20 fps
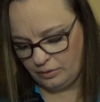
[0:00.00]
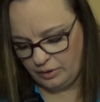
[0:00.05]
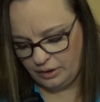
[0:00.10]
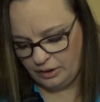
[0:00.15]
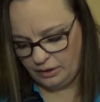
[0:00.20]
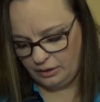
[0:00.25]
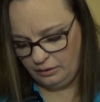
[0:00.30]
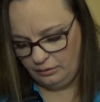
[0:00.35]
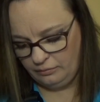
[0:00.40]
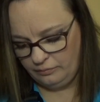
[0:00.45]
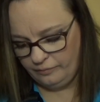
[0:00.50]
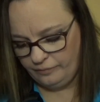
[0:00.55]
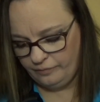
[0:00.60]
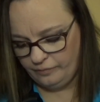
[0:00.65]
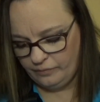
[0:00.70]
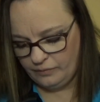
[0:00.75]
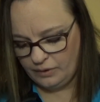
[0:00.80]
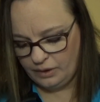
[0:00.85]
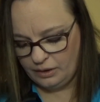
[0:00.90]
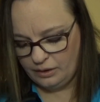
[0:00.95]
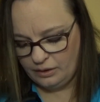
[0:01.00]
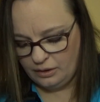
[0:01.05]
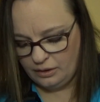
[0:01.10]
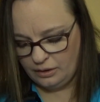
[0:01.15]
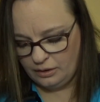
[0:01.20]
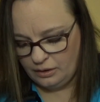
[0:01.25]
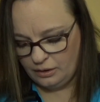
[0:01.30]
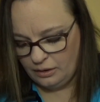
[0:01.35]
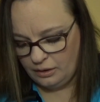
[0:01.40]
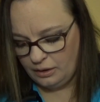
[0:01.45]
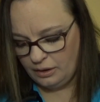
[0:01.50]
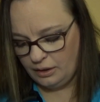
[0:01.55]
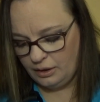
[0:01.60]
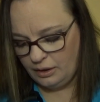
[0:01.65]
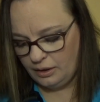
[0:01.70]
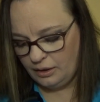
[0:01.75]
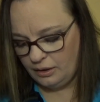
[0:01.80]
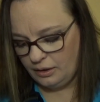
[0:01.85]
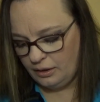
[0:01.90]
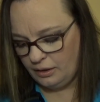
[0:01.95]
Okay.
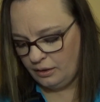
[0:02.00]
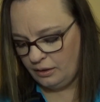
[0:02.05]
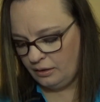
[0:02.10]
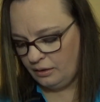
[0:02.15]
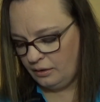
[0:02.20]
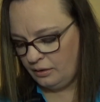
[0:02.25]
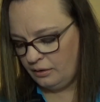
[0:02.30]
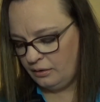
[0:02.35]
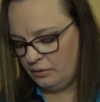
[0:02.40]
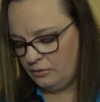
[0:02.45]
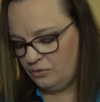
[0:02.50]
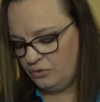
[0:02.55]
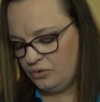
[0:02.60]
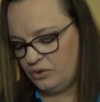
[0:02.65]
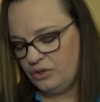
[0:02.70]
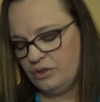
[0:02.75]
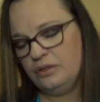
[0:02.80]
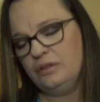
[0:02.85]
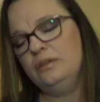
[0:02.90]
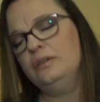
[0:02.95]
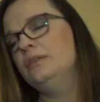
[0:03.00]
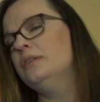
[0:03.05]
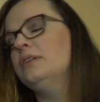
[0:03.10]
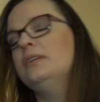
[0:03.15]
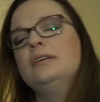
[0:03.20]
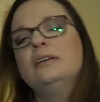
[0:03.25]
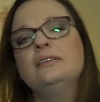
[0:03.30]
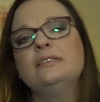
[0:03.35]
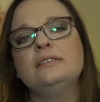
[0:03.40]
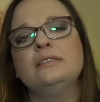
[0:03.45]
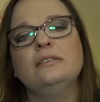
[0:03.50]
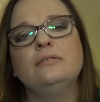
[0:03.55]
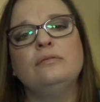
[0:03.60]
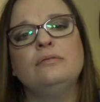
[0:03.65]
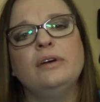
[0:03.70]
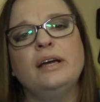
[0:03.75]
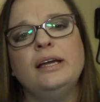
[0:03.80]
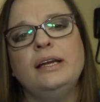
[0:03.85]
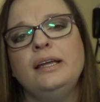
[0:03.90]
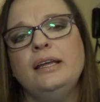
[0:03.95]
And does it
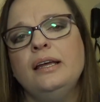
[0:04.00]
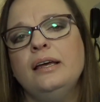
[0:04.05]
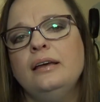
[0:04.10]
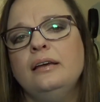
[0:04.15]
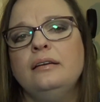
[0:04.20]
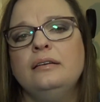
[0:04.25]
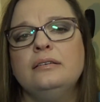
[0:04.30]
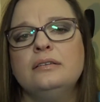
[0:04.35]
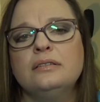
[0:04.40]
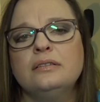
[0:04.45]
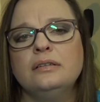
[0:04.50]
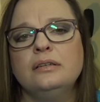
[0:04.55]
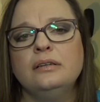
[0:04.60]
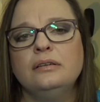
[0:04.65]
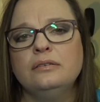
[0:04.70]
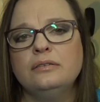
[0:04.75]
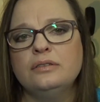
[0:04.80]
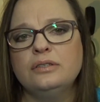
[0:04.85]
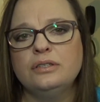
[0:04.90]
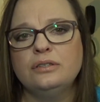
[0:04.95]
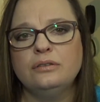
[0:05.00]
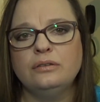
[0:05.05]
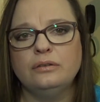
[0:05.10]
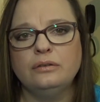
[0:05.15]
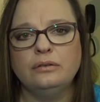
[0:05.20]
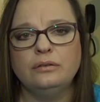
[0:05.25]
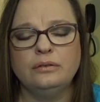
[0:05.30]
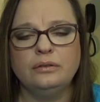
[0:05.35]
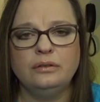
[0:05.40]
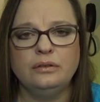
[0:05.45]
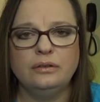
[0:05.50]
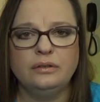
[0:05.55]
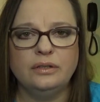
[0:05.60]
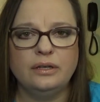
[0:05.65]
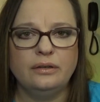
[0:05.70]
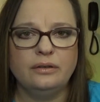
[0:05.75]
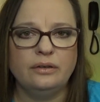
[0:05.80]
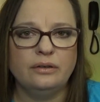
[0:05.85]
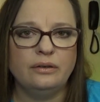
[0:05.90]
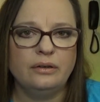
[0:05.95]
radiate
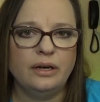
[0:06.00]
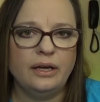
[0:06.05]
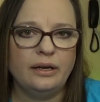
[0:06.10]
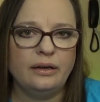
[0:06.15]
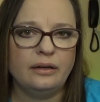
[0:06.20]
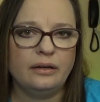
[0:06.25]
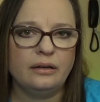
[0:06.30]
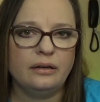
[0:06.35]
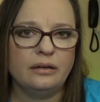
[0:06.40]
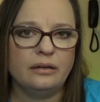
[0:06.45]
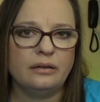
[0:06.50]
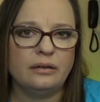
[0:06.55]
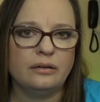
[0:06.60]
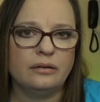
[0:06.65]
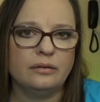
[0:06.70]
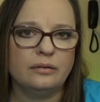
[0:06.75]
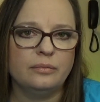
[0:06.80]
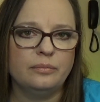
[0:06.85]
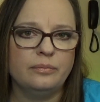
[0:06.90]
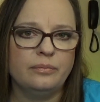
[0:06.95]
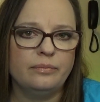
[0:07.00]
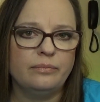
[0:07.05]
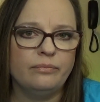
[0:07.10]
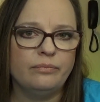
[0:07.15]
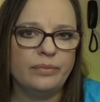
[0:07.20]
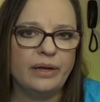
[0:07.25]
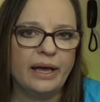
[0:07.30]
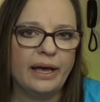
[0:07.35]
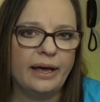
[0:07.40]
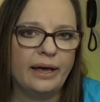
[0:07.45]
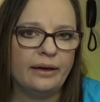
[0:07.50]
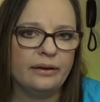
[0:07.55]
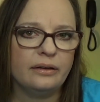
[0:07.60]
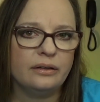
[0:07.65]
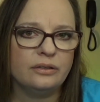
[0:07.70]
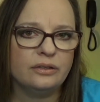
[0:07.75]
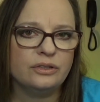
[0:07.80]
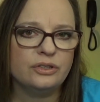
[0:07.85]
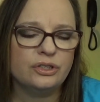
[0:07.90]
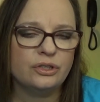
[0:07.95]
down your neck, your back,
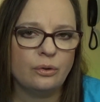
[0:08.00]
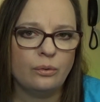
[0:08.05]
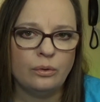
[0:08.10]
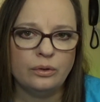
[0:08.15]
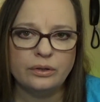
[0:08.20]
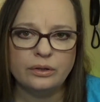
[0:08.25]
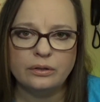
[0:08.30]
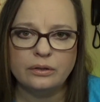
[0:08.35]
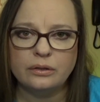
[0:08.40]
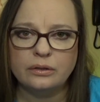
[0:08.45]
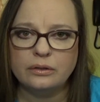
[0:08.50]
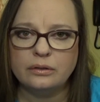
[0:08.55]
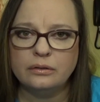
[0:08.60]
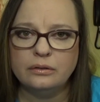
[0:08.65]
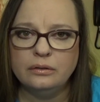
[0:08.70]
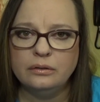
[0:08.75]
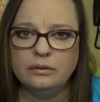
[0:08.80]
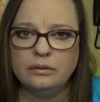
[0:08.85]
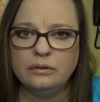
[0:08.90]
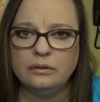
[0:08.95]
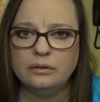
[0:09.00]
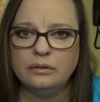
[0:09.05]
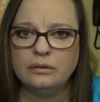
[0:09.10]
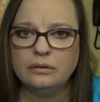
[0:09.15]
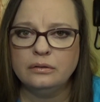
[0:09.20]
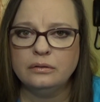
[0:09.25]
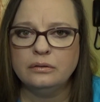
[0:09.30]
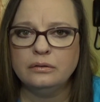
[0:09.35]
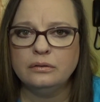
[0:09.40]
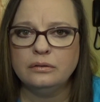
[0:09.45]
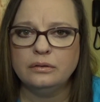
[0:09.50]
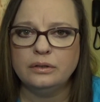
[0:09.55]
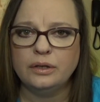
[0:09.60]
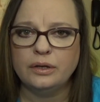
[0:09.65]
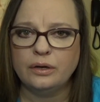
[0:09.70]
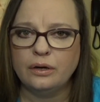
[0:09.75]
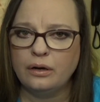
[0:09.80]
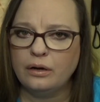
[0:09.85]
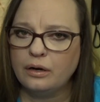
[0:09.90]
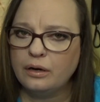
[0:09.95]
shoulder,
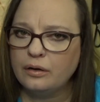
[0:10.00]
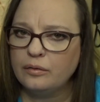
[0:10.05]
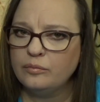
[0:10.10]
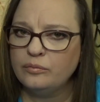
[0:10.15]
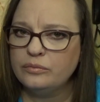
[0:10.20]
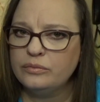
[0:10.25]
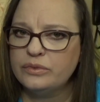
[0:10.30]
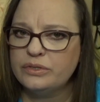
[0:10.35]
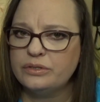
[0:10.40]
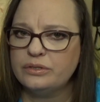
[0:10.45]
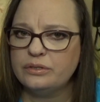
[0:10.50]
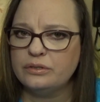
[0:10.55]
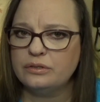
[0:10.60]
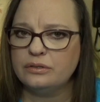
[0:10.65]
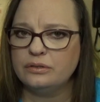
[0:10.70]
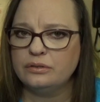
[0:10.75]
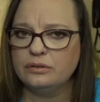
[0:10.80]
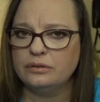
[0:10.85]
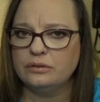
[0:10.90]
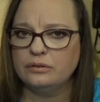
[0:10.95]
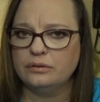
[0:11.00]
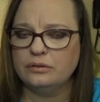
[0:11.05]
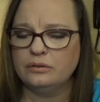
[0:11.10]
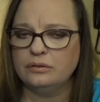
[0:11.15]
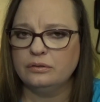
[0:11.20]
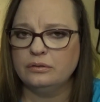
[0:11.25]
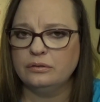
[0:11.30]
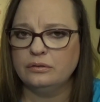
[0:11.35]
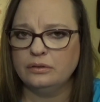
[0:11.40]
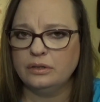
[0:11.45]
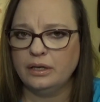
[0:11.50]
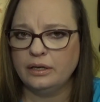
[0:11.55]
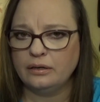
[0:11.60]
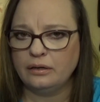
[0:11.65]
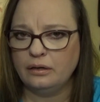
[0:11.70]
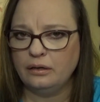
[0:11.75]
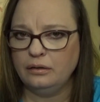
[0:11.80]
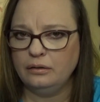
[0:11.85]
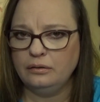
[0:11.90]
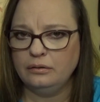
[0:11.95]
your arms at
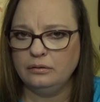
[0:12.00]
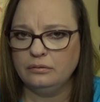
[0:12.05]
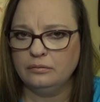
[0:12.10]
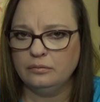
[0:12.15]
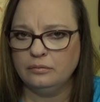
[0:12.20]
all?